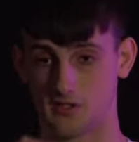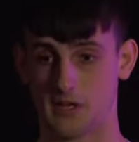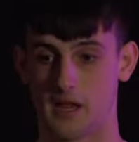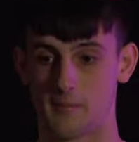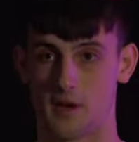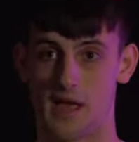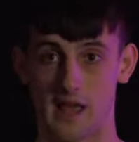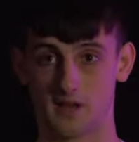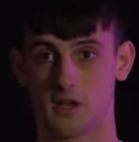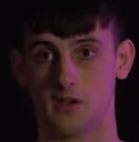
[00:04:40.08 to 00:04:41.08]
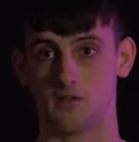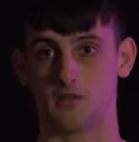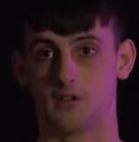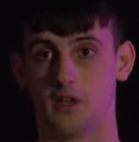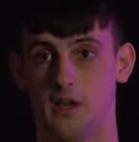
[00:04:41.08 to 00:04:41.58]
still my head
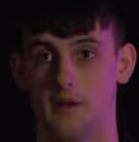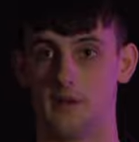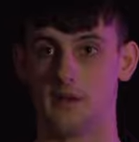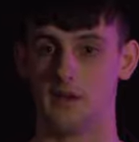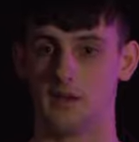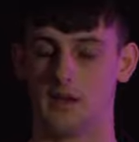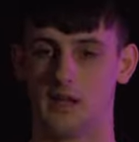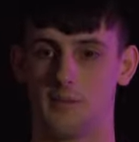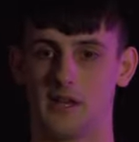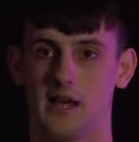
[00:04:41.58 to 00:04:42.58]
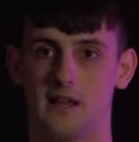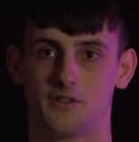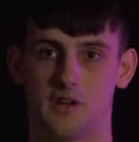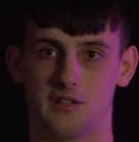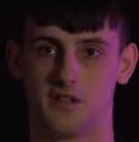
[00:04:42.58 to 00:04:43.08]
coach. My dad
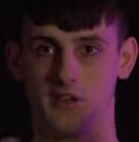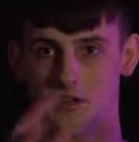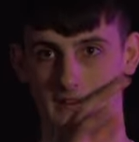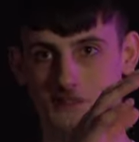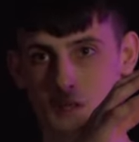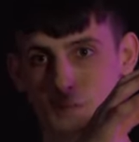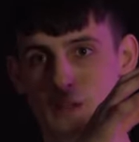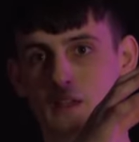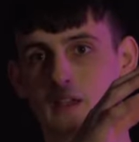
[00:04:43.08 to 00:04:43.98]
trains underneath Jimmy,